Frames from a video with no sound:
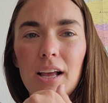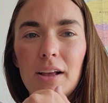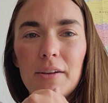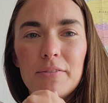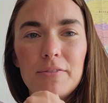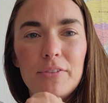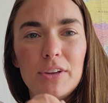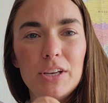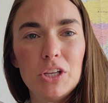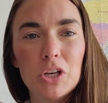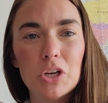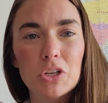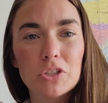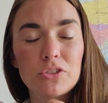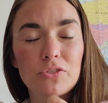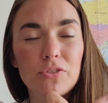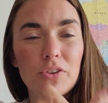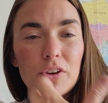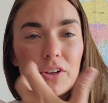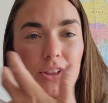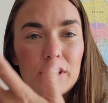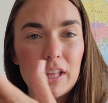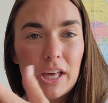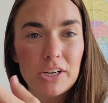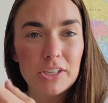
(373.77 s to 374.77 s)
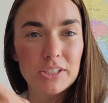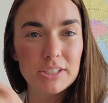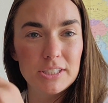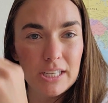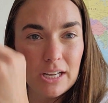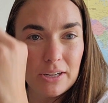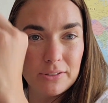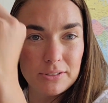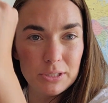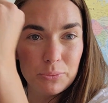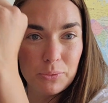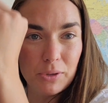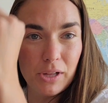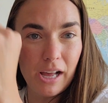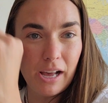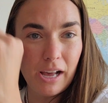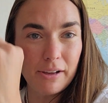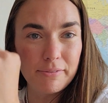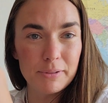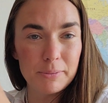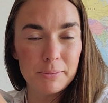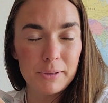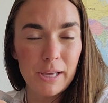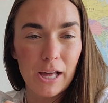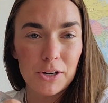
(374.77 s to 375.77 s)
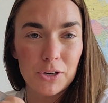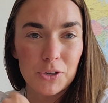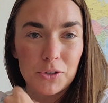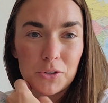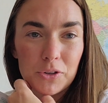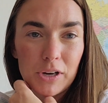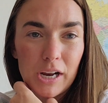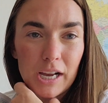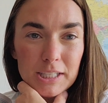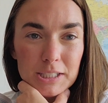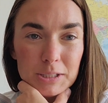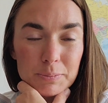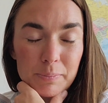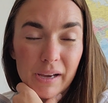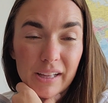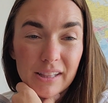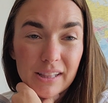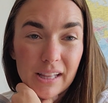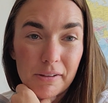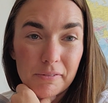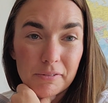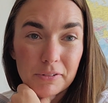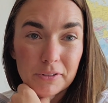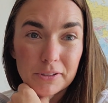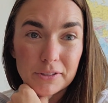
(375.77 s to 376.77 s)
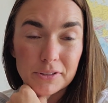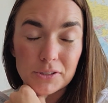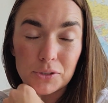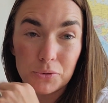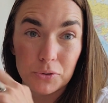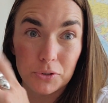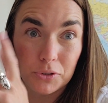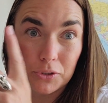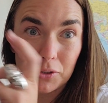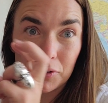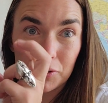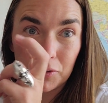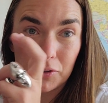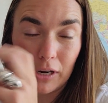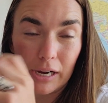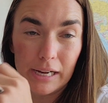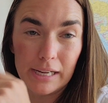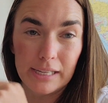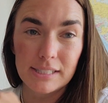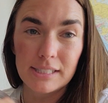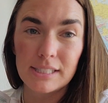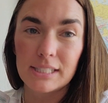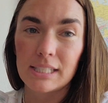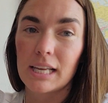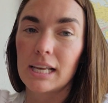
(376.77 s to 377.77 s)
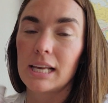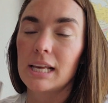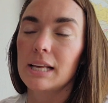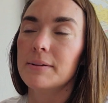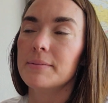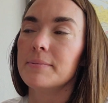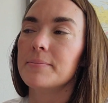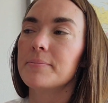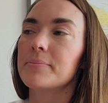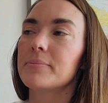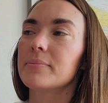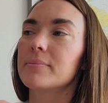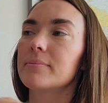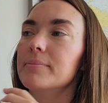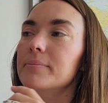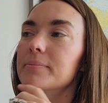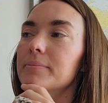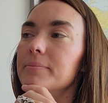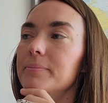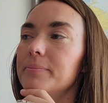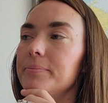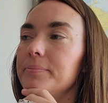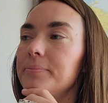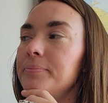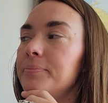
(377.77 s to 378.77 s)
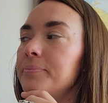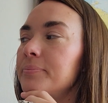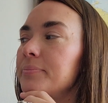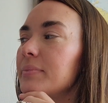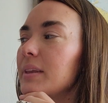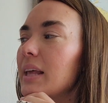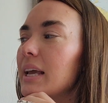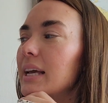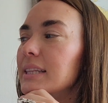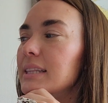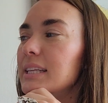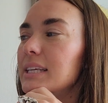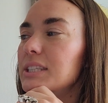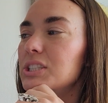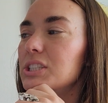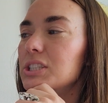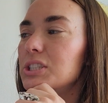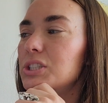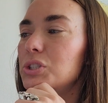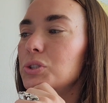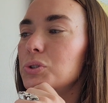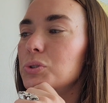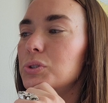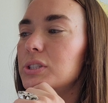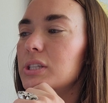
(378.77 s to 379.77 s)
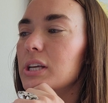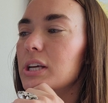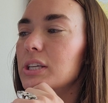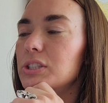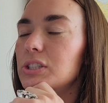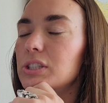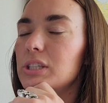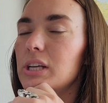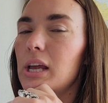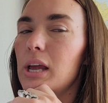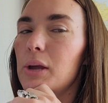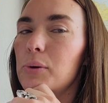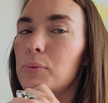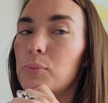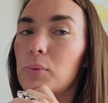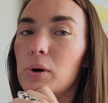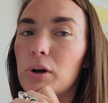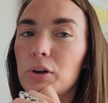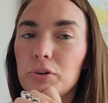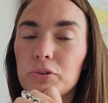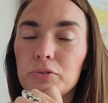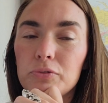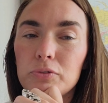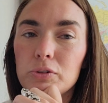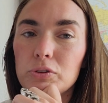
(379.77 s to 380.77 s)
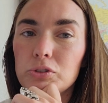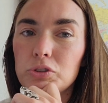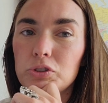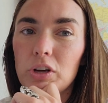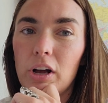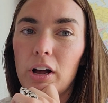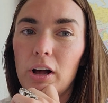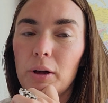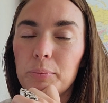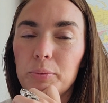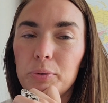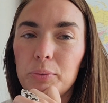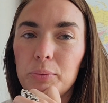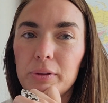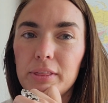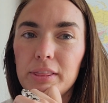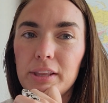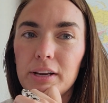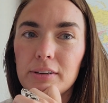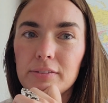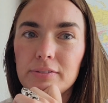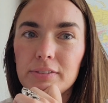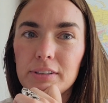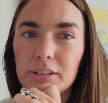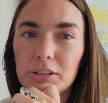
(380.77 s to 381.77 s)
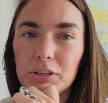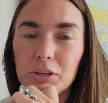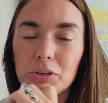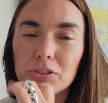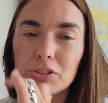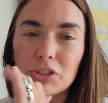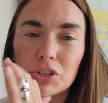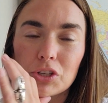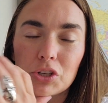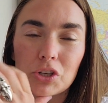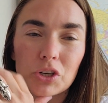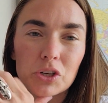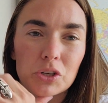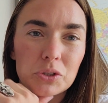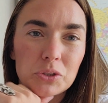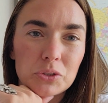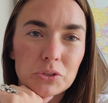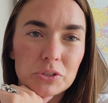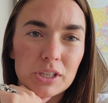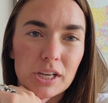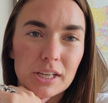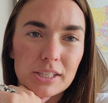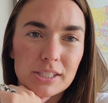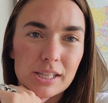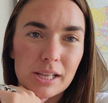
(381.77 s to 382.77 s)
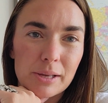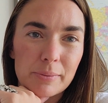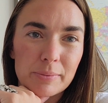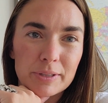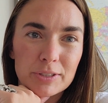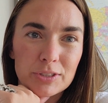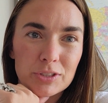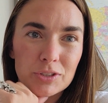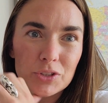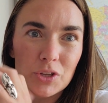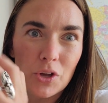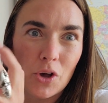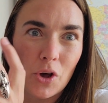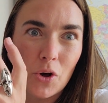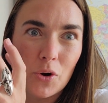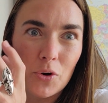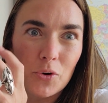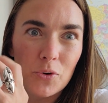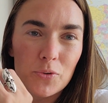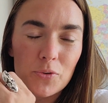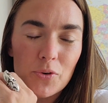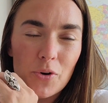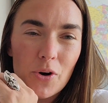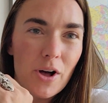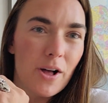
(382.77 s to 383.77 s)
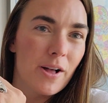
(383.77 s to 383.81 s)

videos for letter sounds. It will have them categorized by levels or grades. And they just do such a wonderful job with their videos. The girl who does them is so